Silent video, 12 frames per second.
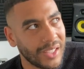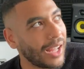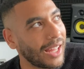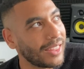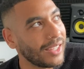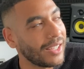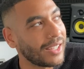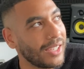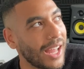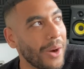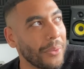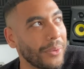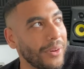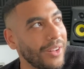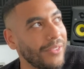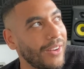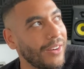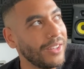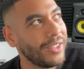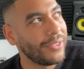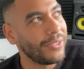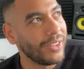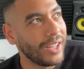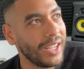I think now we're in a very
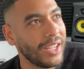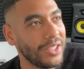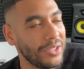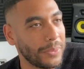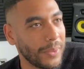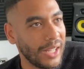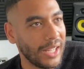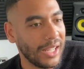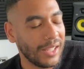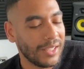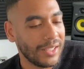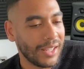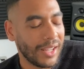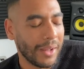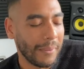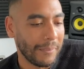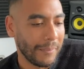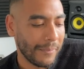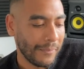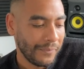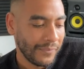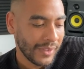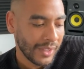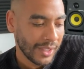different age where um,
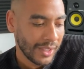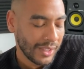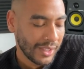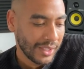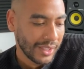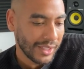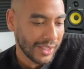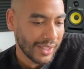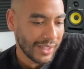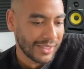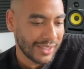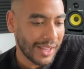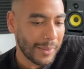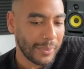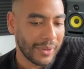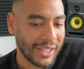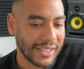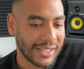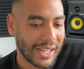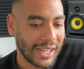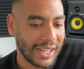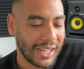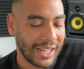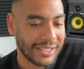celebrities
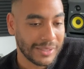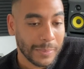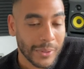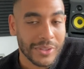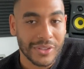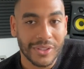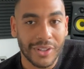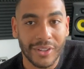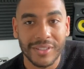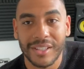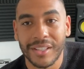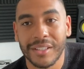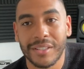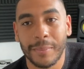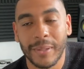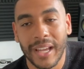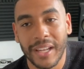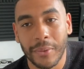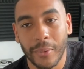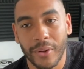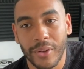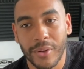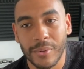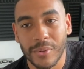are, I suppose, considered to be
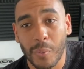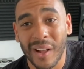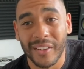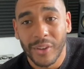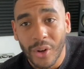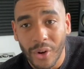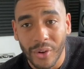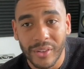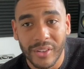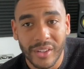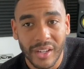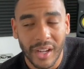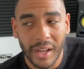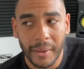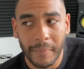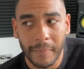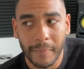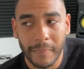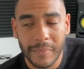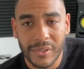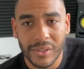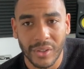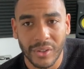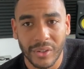anyone who's well-known. Um,
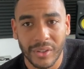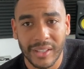so